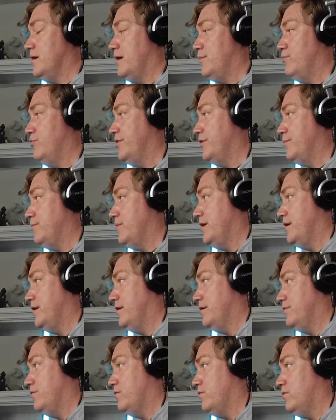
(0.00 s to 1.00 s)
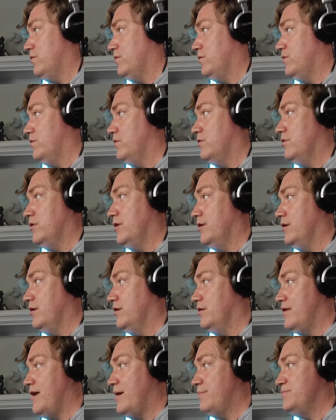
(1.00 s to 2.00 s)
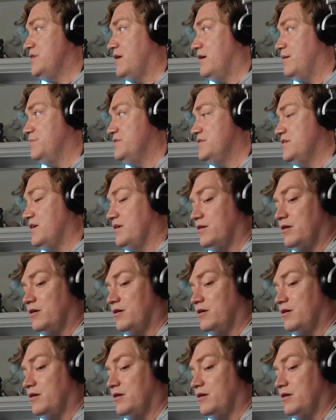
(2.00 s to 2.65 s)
I bring my whole laptop set